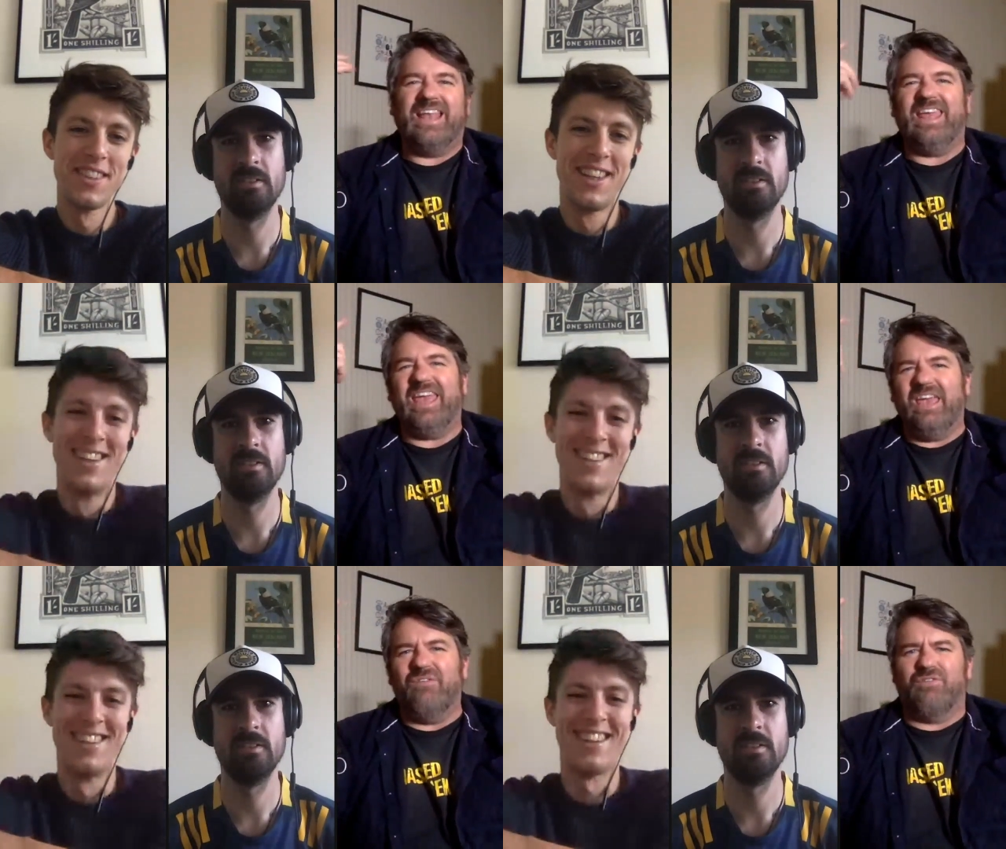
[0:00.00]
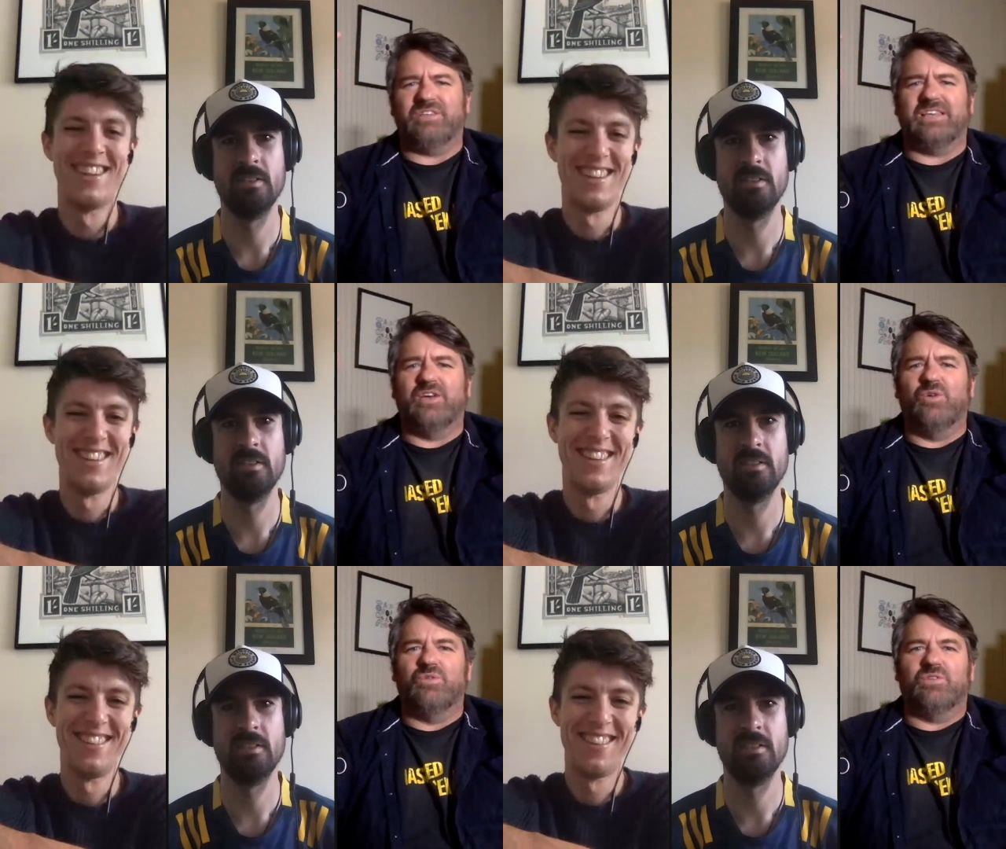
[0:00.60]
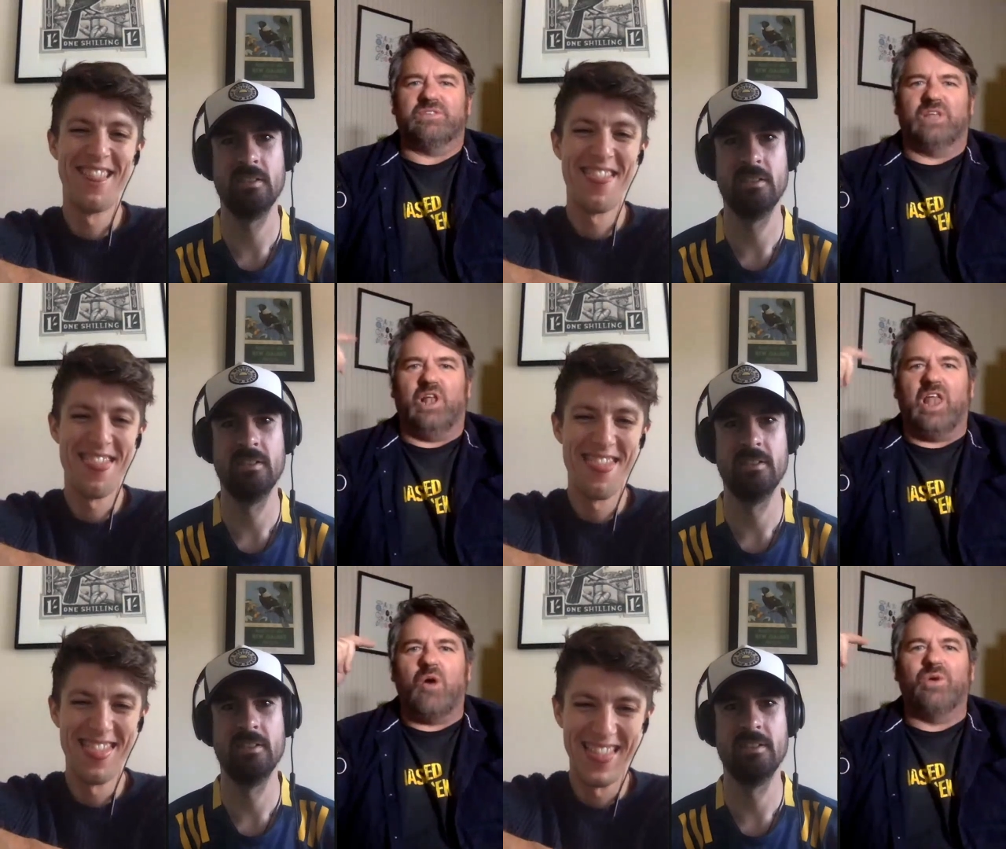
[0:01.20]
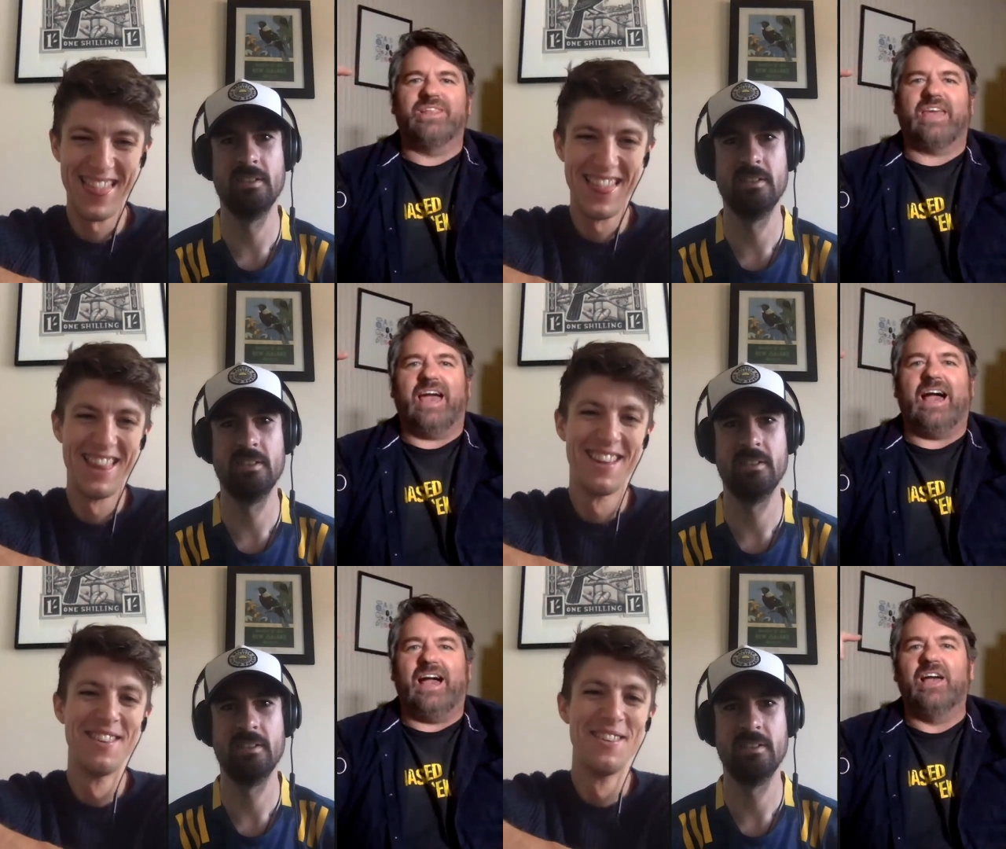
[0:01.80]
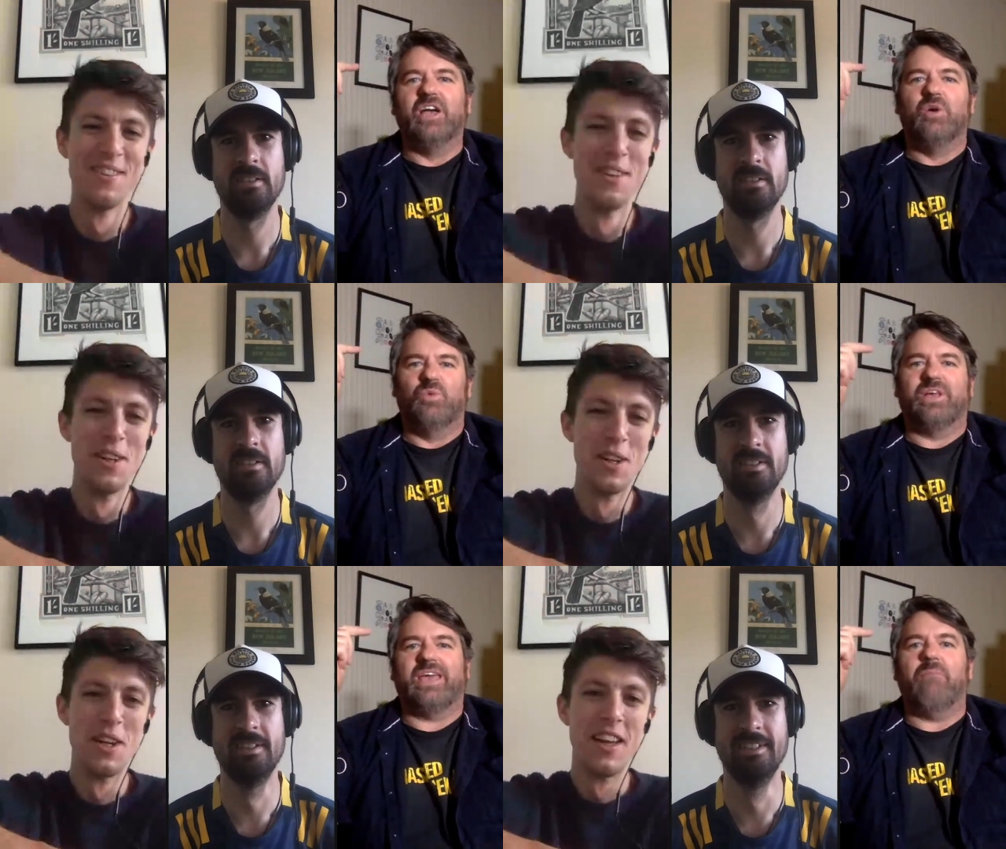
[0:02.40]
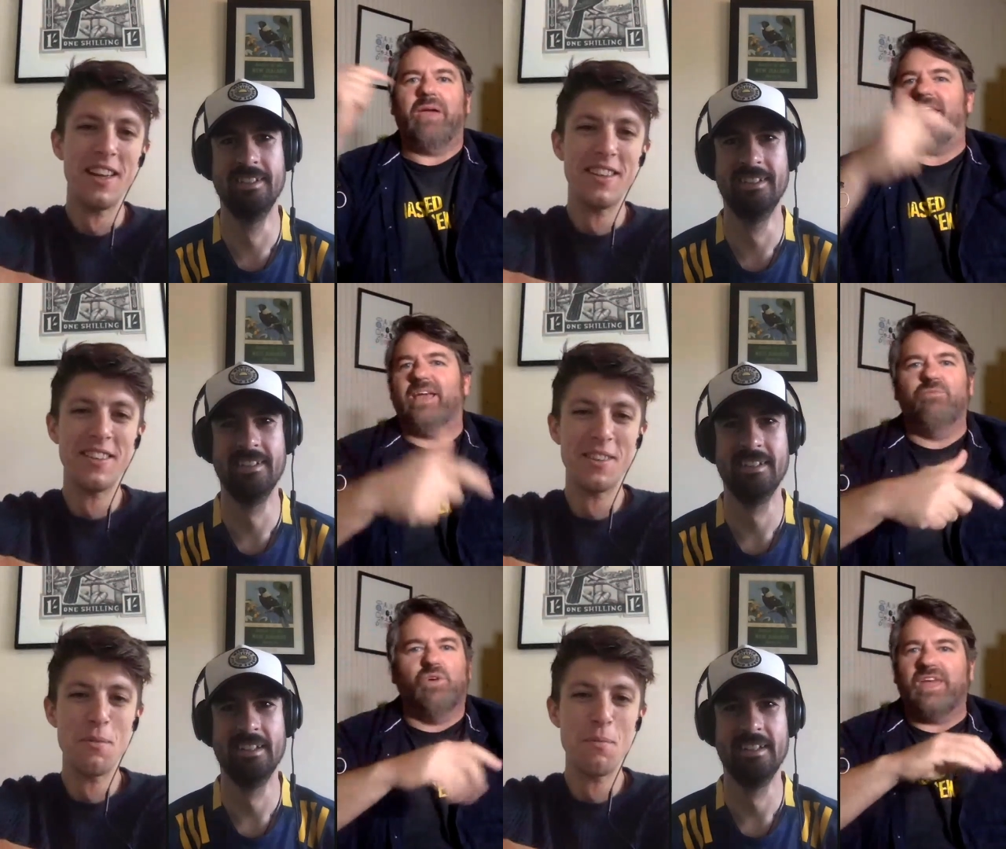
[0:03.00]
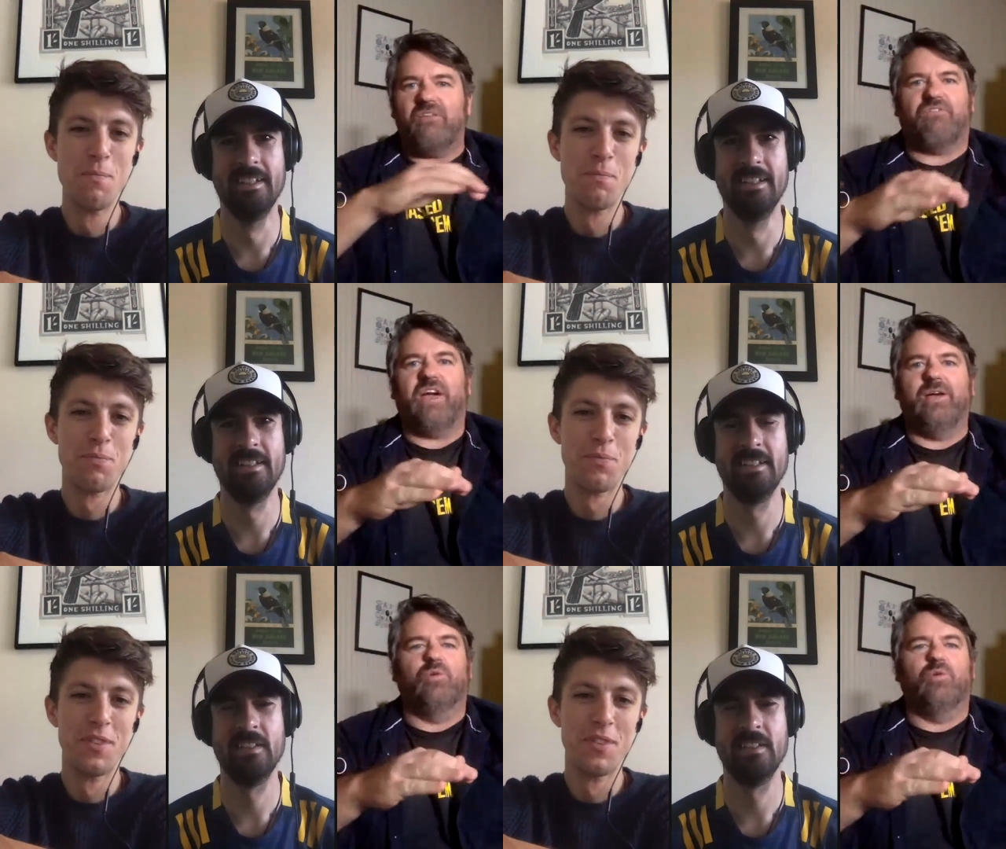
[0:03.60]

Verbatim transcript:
Speaker 1: and every single sort of lowered car would come back and without